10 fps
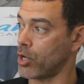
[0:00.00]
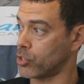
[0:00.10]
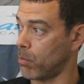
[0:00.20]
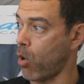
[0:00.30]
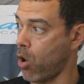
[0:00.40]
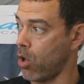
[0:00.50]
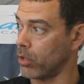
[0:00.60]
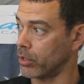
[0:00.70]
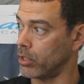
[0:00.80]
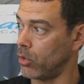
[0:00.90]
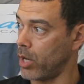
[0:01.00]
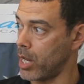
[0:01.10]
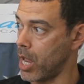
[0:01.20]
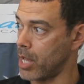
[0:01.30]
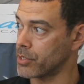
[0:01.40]
a small
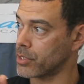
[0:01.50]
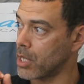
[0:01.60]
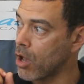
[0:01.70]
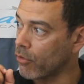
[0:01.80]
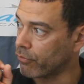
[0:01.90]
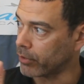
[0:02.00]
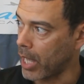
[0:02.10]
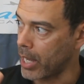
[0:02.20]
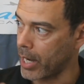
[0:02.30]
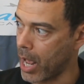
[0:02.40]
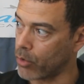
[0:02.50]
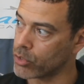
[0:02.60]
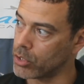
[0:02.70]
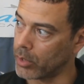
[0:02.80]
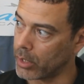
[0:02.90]
UAS, fly it
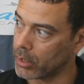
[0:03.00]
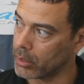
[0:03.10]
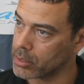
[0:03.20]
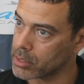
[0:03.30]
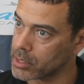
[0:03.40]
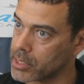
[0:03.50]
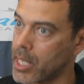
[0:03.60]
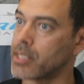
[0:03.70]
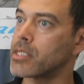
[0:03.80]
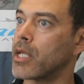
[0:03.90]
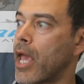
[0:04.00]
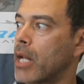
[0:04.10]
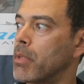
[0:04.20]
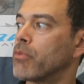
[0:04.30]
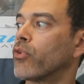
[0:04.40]
out to sense the
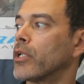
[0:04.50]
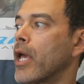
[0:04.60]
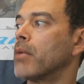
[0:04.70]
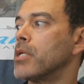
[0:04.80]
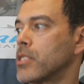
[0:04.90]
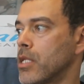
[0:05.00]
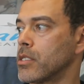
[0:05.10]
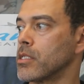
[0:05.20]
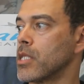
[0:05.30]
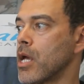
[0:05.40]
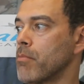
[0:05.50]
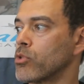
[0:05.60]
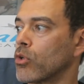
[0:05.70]
enemy before the enemy senses them.